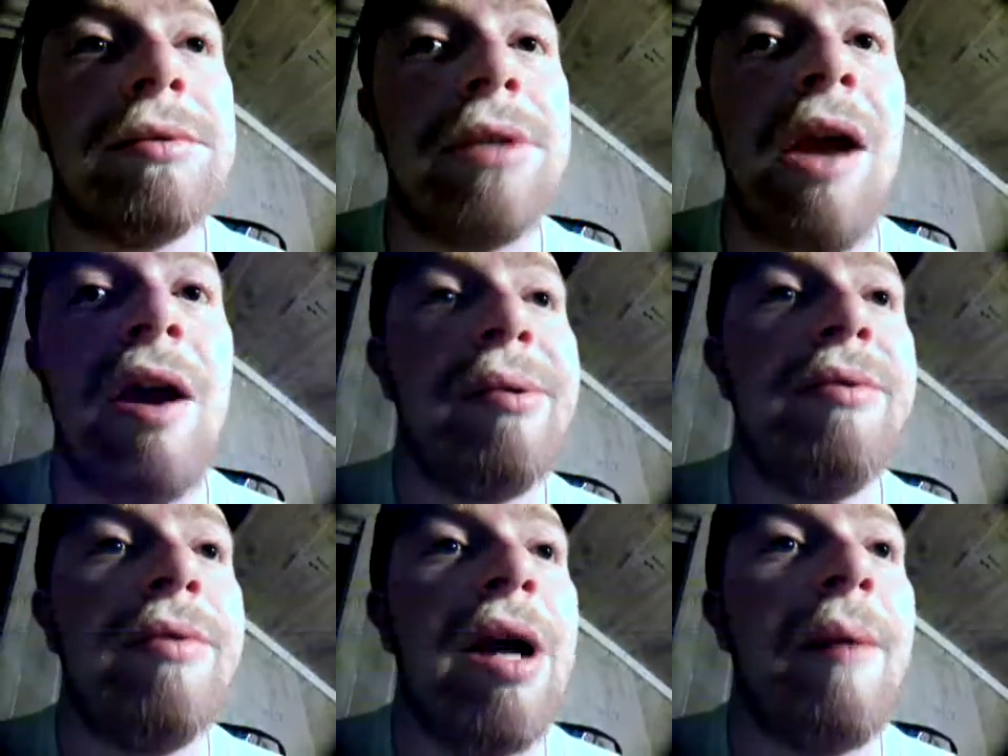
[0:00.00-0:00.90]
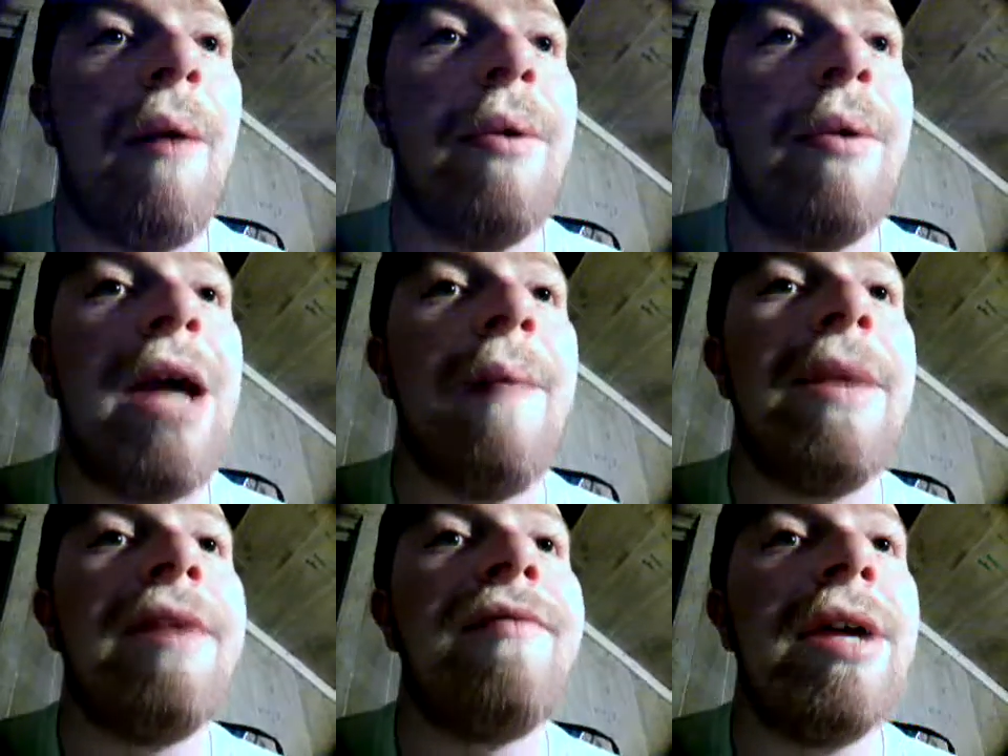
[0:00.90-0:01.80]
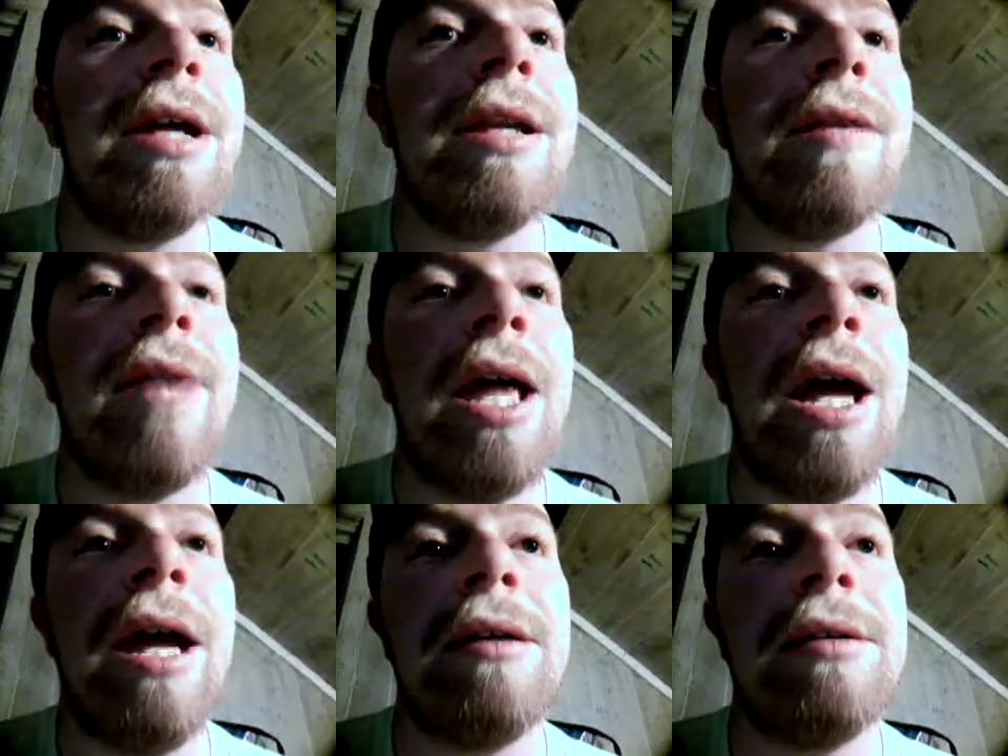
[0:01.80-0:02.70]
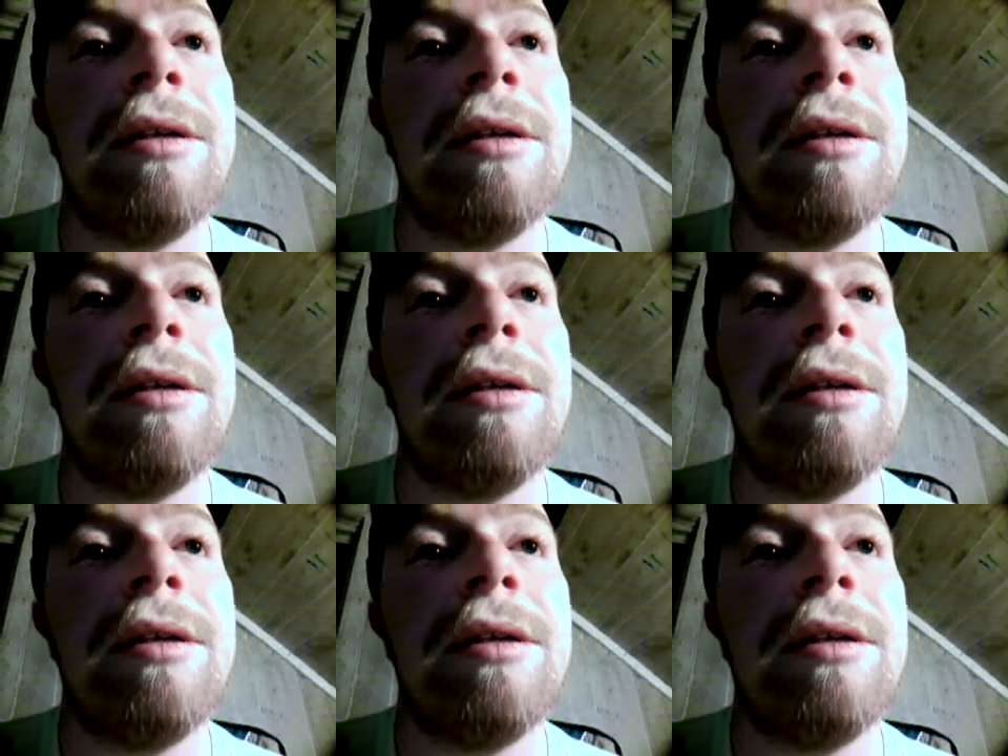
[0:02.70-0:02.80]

terrible. I mean, I wonder how many fans of that